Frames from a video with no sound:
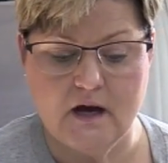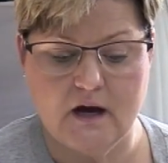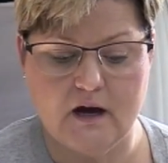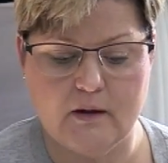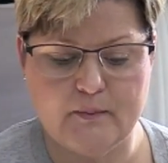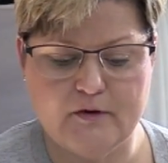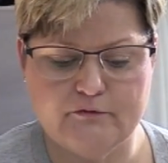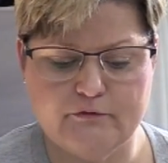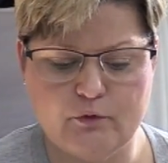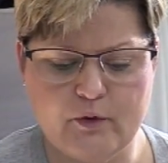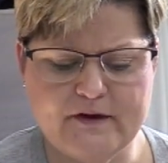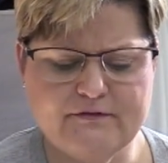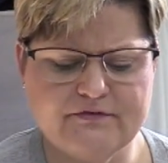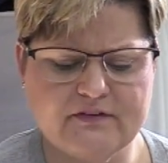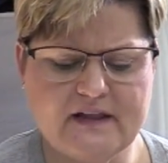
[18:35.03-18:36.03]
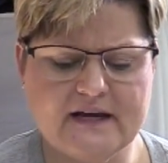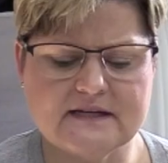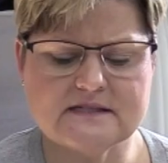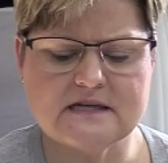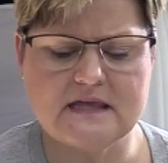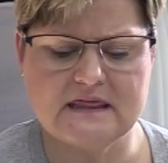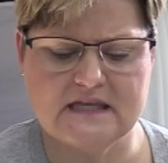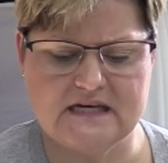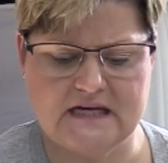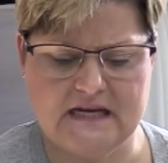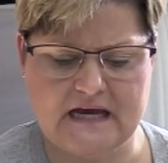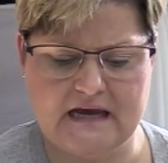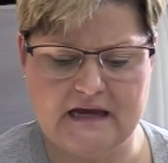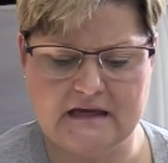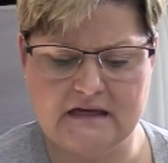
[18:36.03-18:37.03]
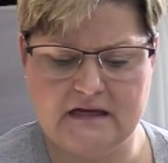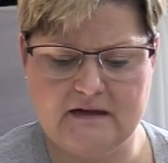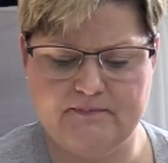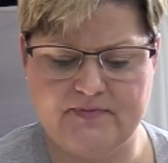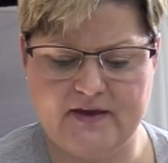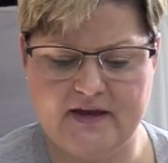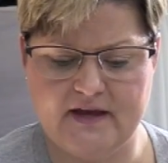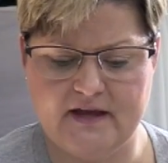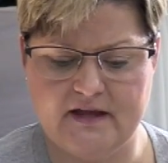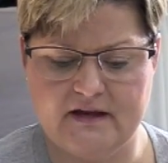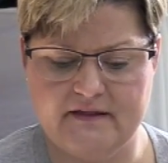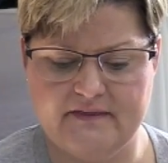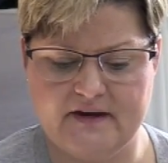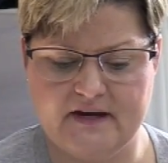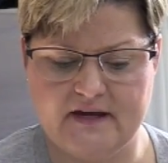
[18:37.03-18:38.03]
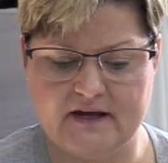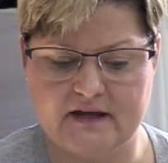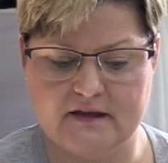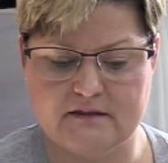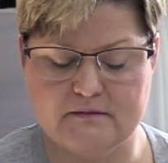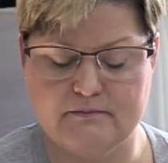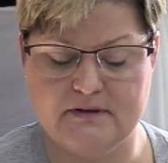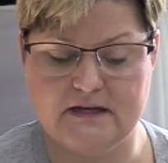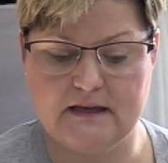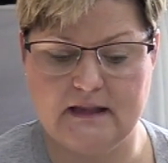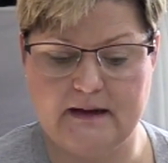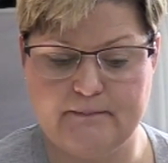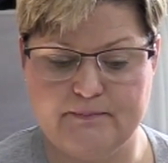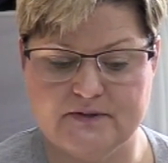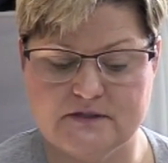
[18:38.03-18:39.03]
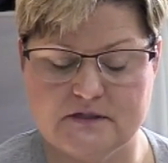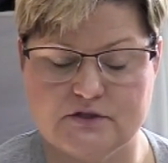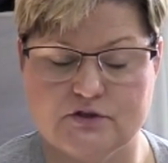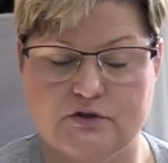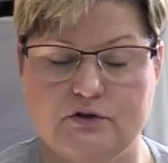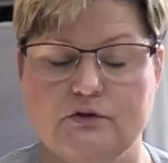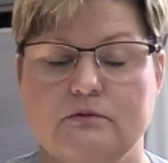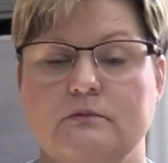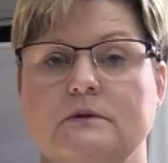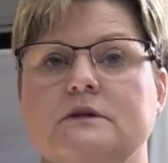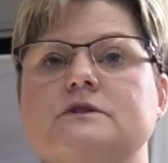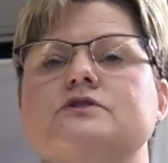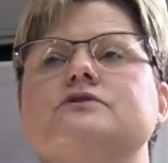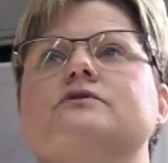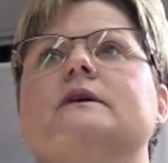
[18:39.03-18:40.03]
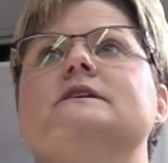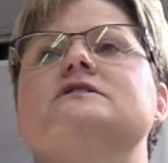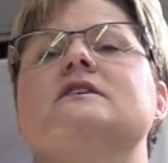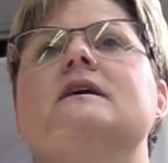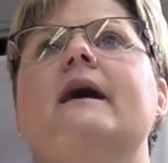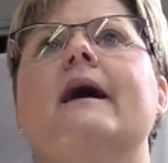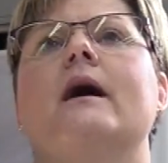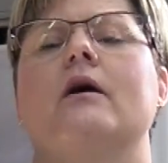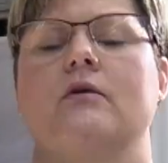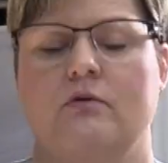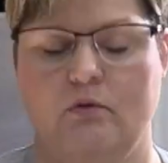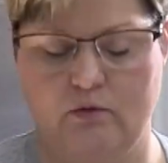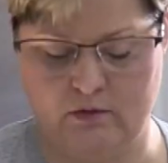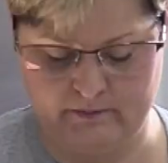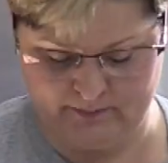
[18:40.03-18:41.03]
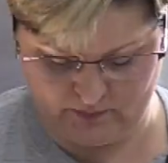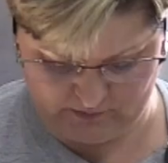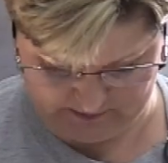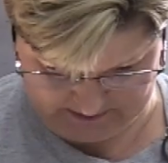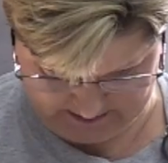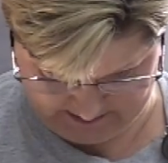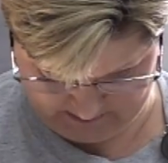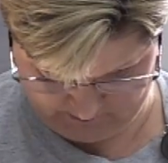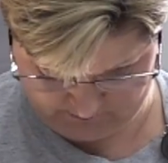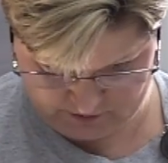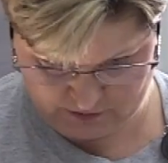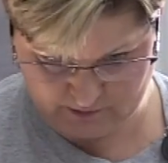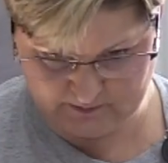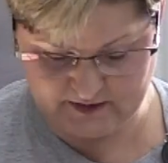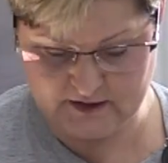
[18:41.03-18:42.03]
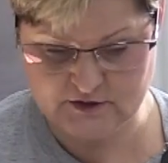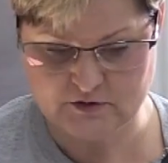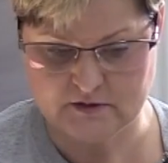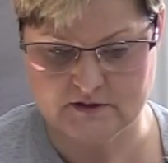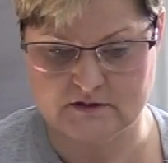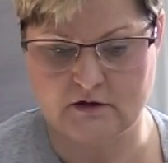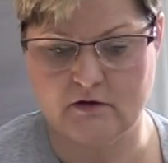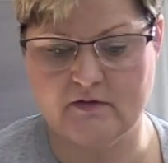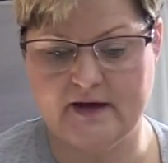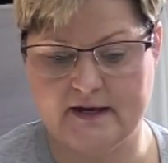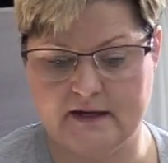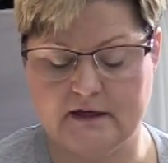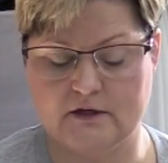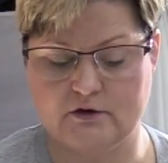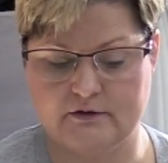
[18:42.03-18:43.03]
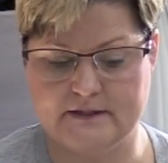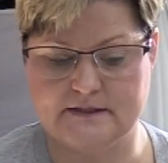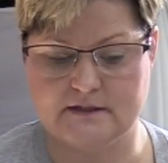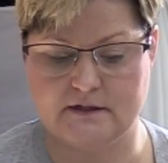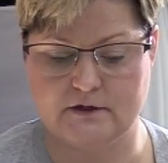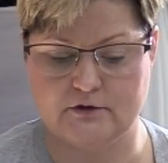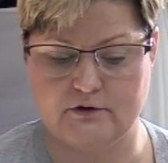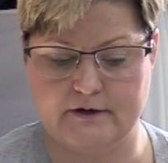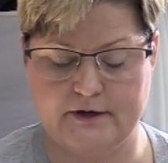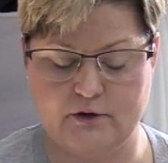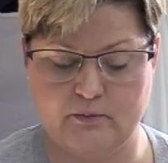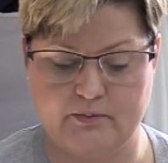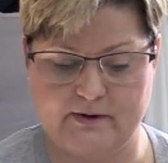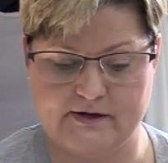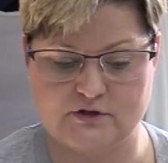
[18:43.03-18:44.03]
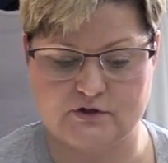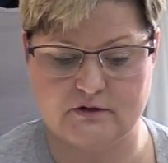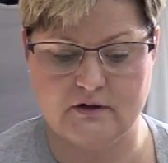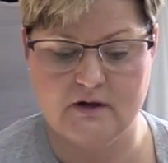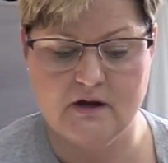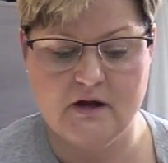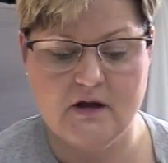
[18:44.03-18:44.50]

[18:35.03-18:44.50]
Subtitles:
Avoid flexing the neck. Keep the head and the neck at the midline position. You don't want to stretch it out or pull it down too much because all that increased intracranial pressure.